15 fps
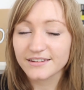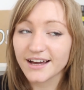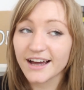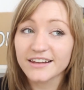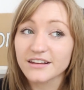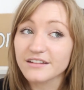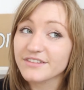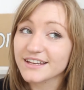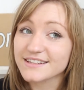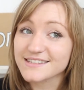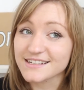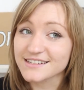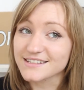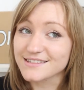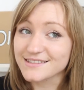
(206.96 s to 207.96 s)
I love that
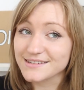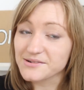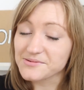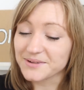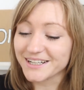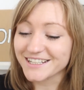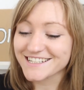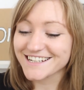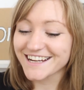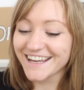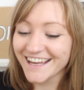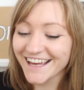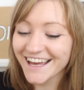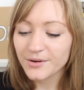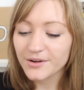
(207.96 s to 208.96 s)
sentence so much.
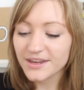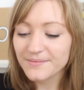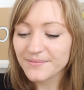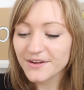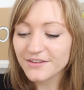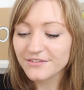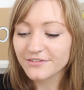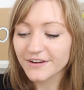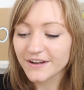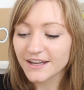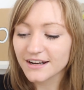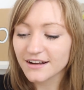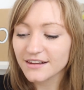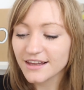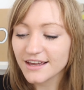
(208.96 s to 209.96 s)
Pokemon
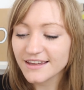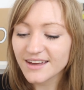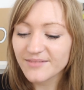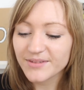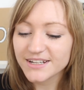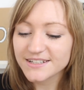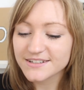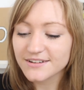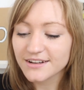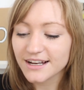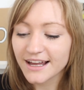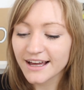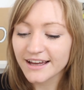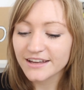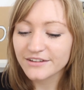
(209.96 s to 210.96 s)
fanger alle, jeg blir så
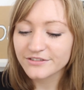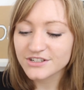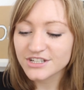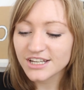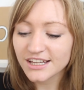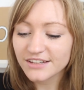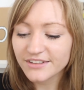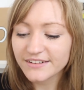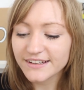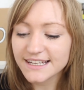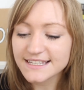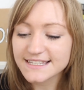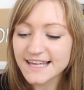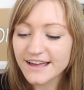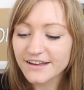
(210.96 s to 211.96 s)
lei, for stykken vil
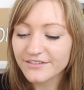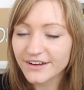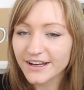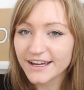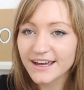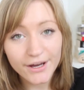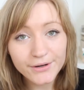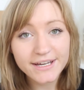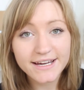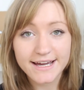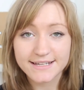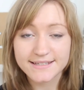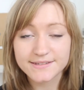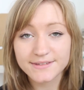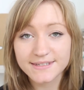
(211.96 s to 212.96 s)
vise vei.
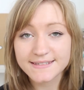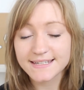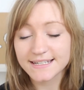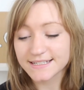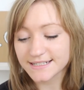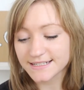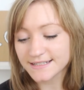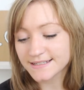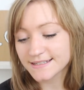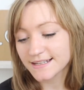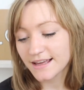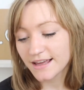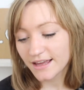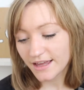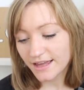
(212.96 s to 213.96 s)
Okay, so this sentence
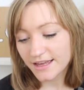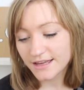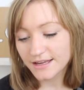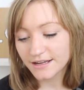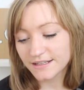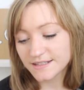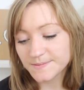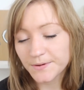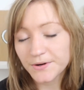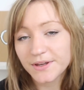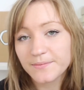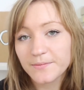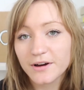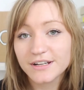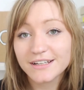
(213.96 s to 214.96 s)
is
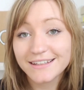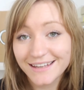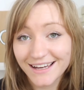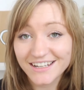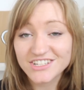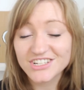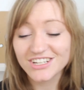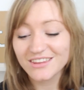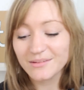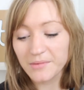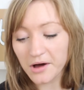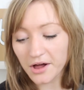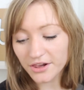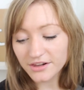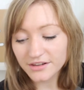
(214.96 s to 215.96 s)
Pokemon catching them
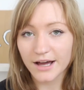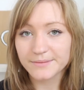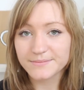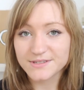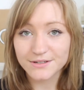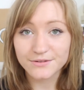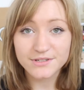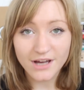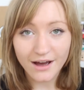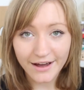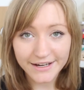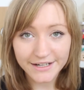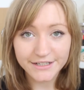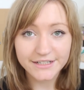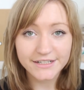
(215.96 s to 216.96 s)
all. I'm so
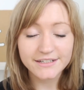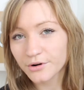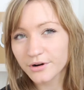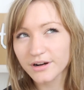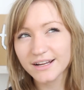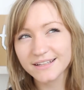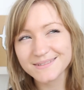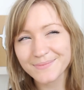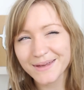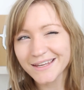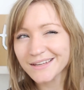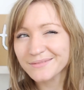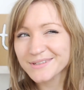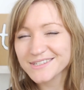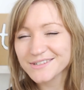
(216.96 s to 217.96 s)
tired, or it's
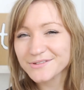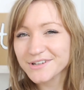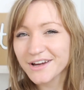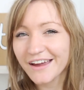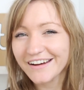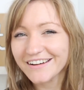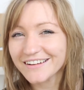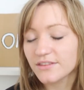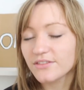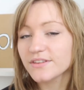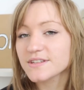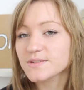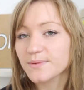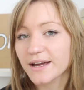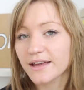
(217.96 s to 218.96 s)
making me so tired. In
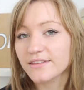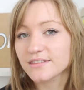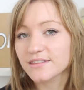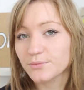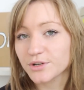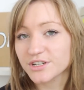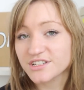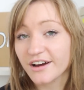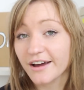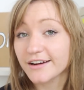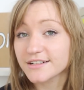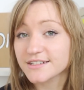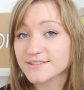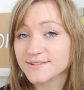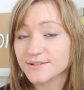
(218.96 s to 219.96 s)
this way that the word
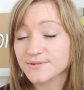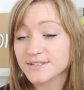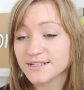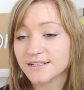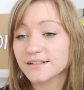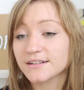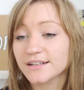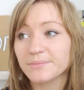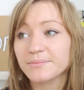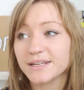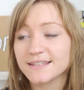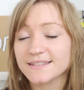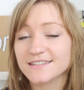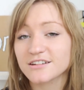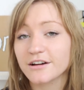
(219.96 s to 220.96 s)
tired is used here, it
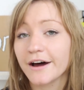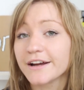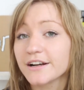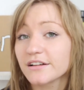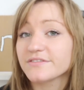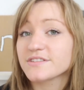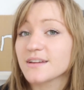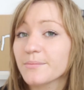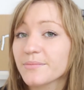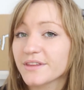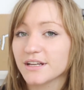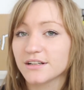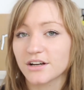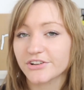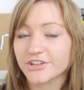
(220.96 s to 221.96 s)
means tired of
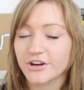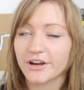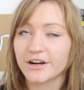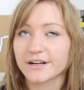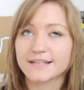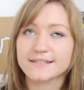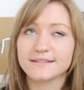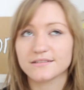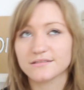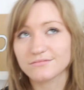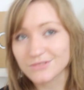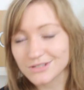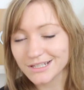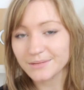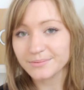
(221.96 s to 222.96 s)
something, not tired as in
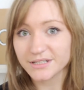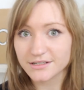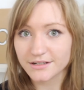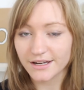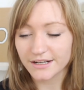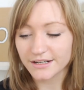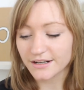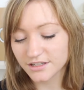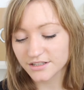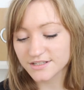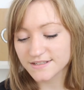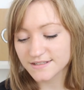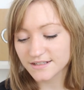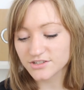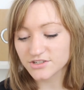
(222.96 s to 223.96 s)
sleepy tired.
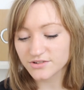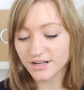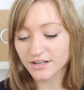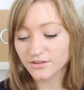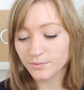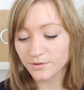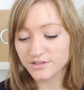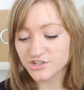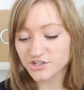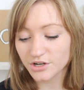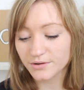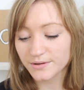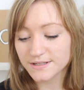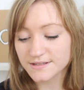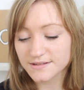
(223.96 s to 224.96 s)
Because the strength will
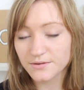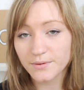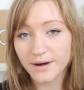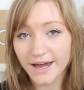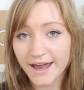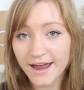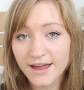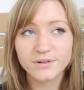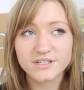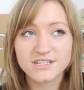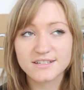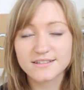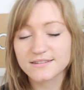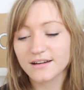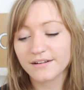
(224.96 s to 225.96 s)
show us the way, which
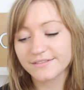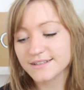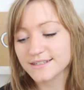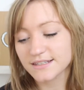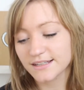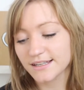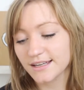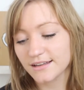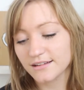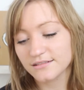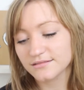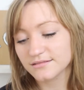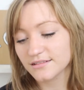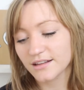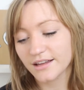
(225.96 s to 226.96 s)
is obviously
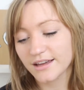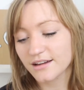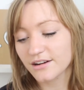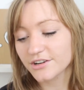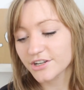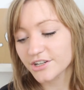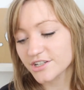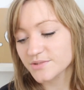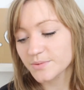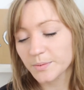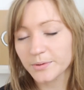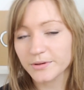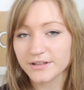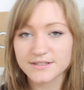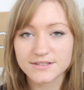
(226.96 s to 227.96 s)
like our courage will
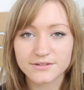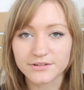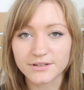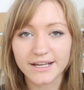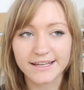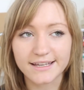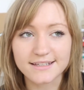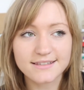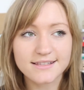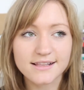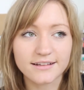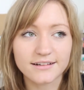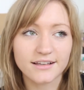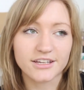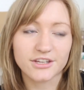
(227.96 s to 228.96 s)
pull us through. Like it's
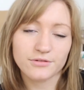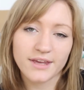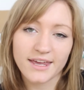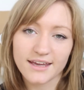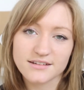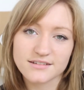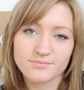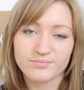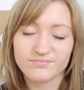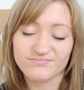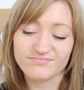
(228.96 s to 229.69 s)
like you can't